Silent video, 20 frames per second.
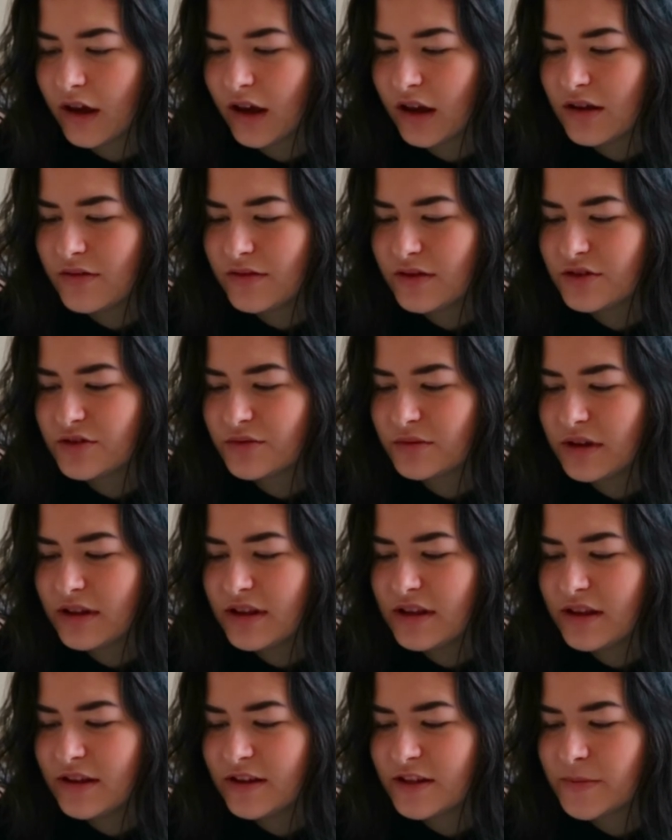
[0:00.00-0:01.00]
I have this
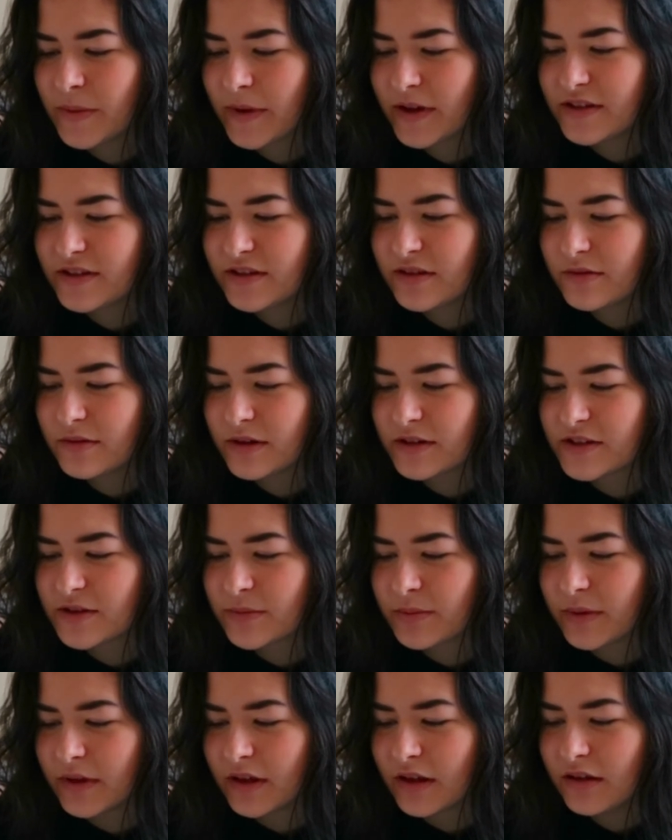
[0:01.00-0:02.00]
really nice pasta
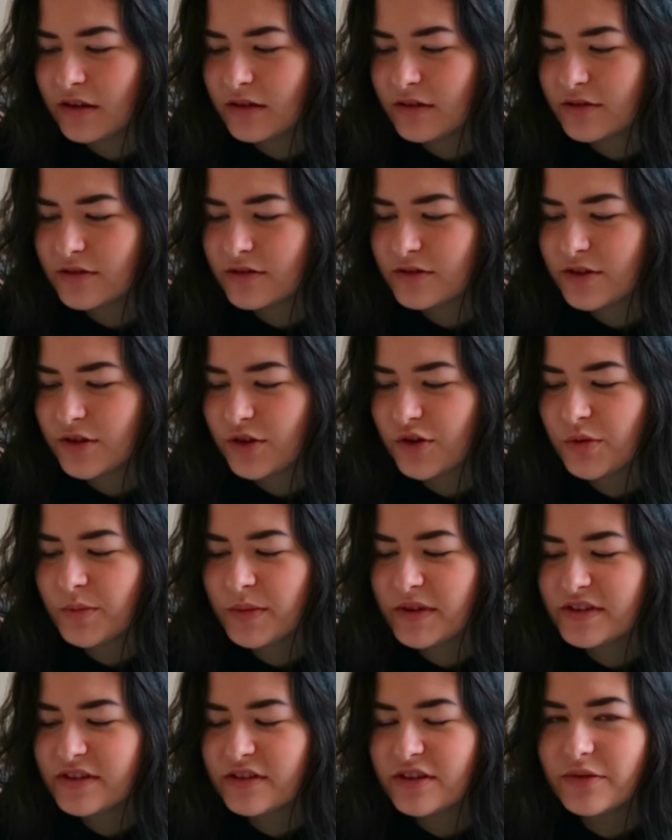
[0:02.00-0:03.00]
recipe. Do you want
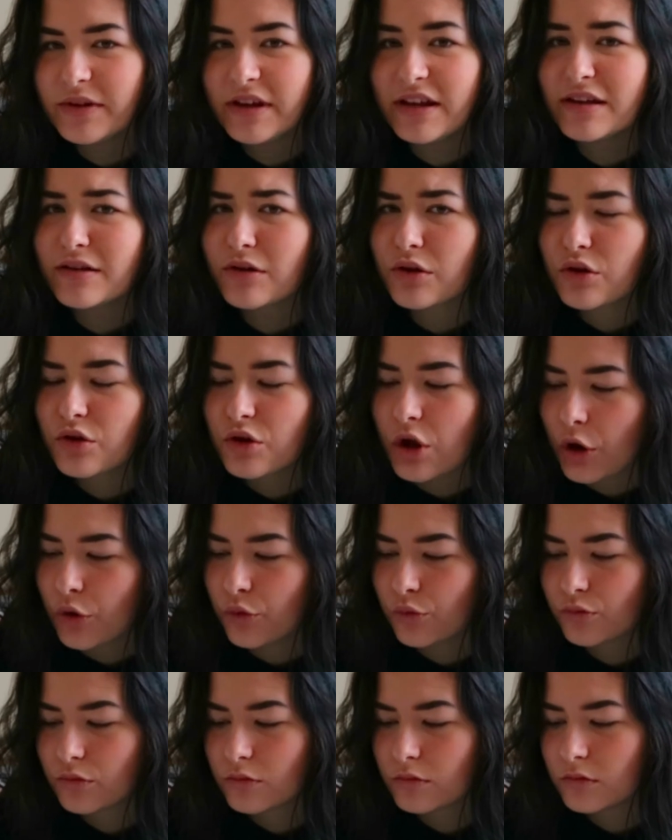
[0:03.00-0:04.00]
me to do it? No.
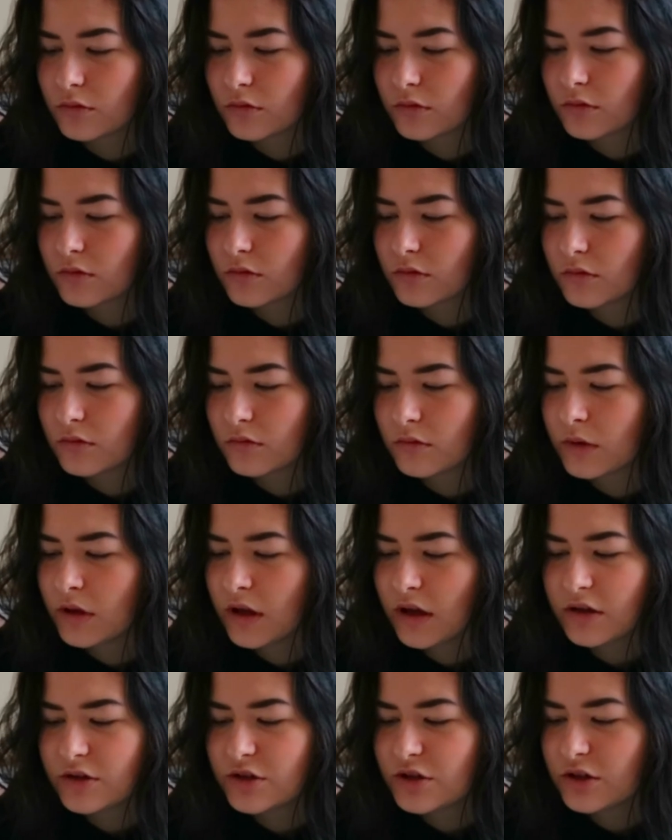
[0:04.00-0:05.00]

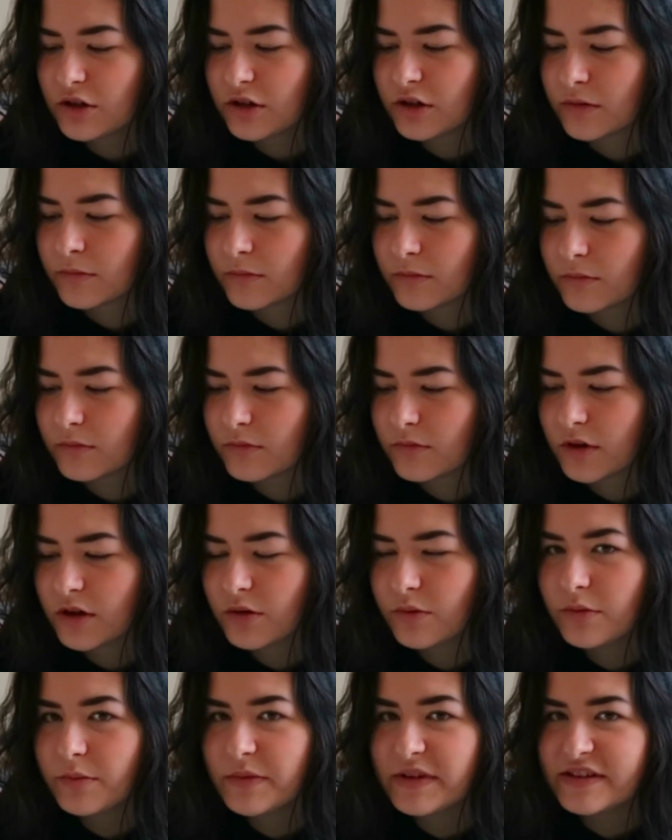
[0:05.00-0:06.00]
Yeah, sure. What do
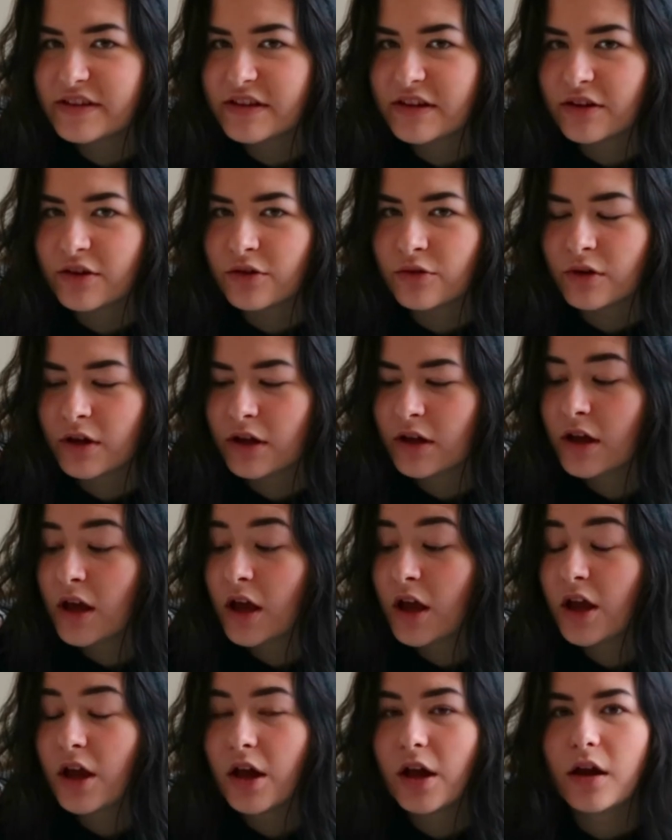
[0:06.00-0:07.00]
you want me to do?
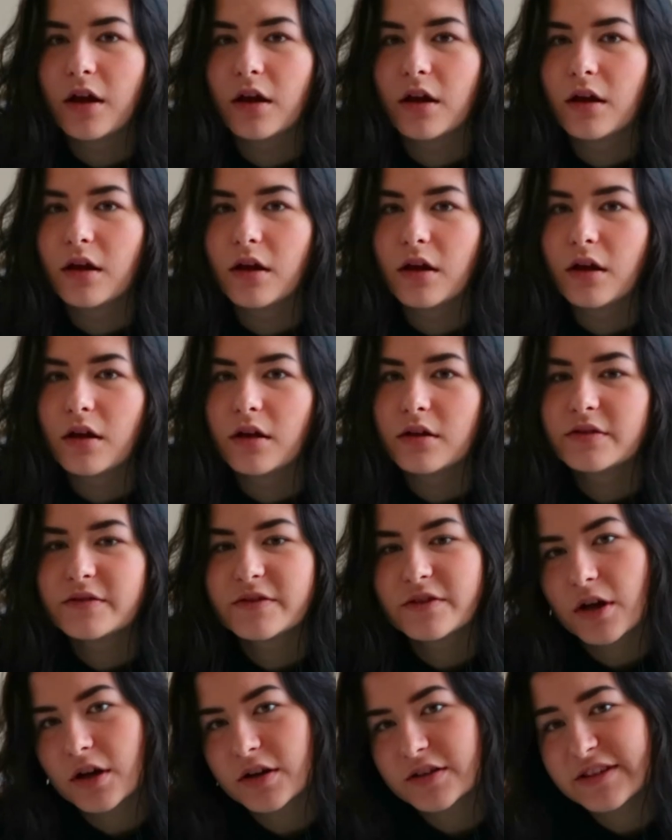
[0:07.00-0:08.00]

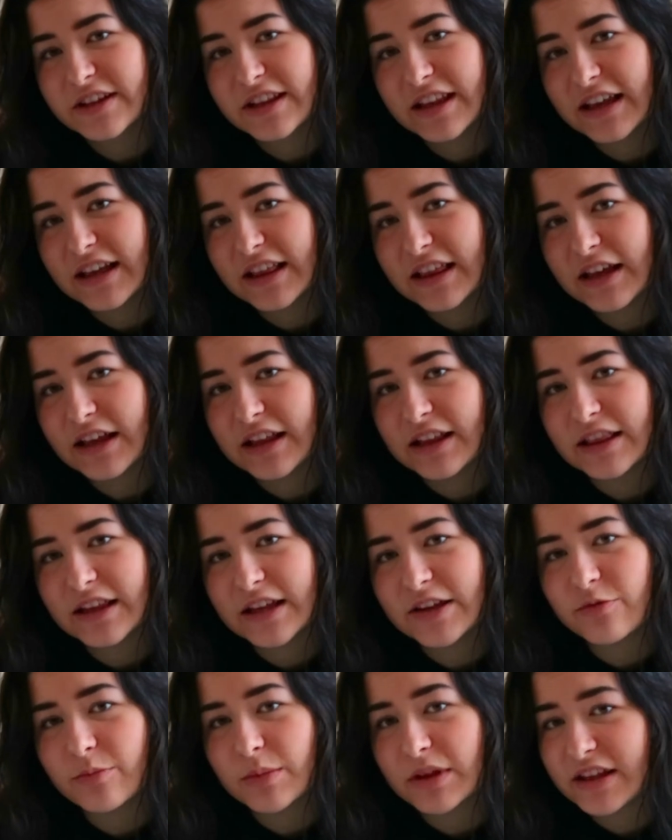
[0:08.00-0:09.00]
Talk to Layla and
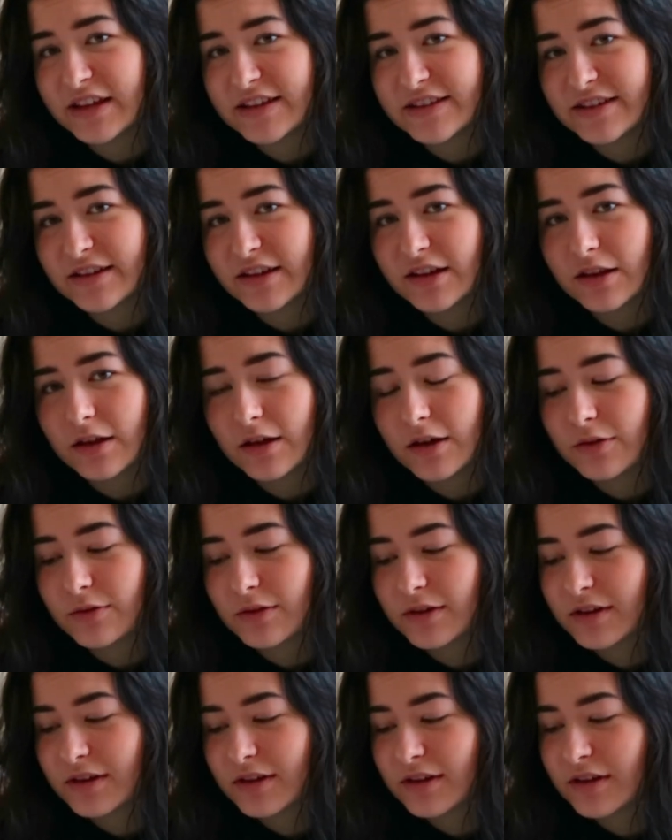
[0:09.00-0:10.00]
leave Melissa alone.
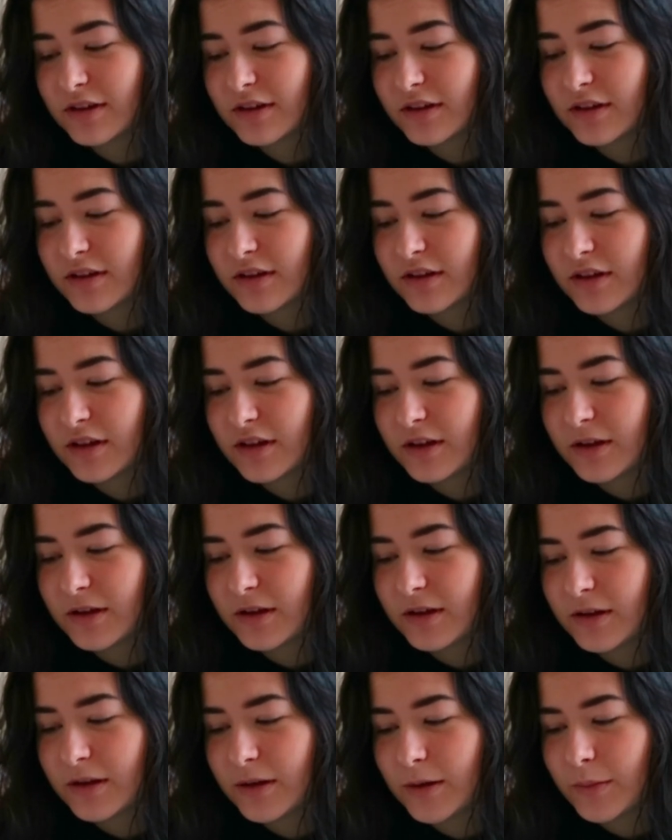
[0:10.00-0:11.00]

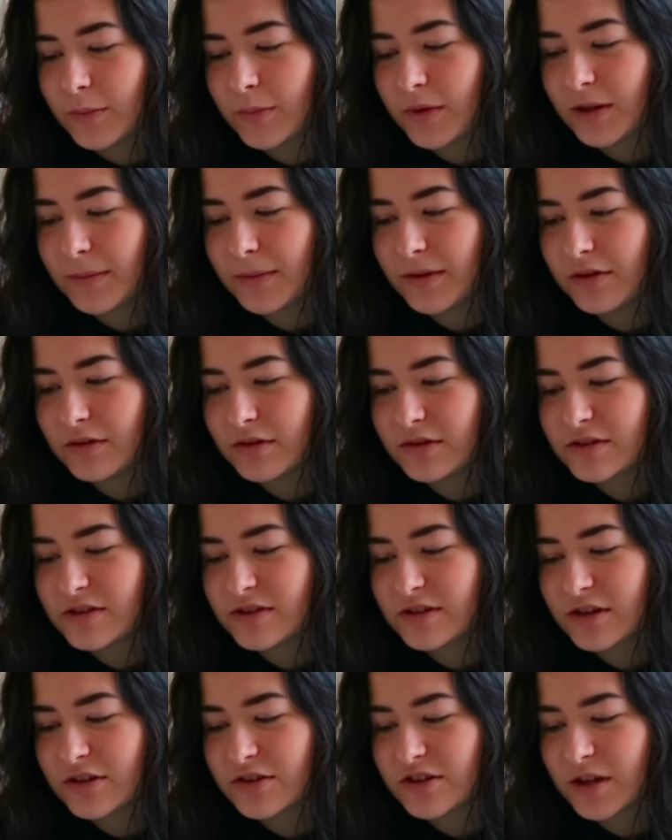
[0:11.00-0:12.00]
Maybe you can
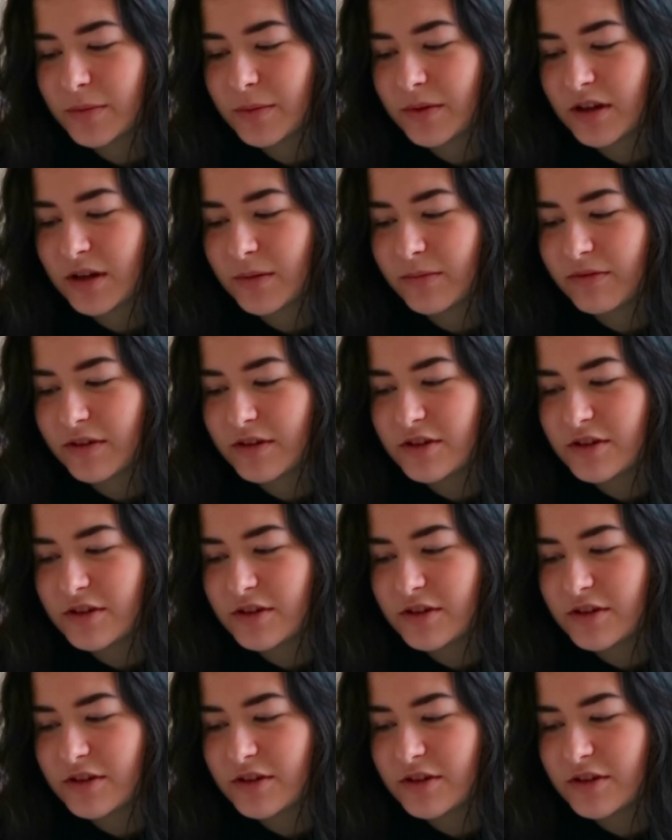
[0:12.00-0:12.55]
start chopping up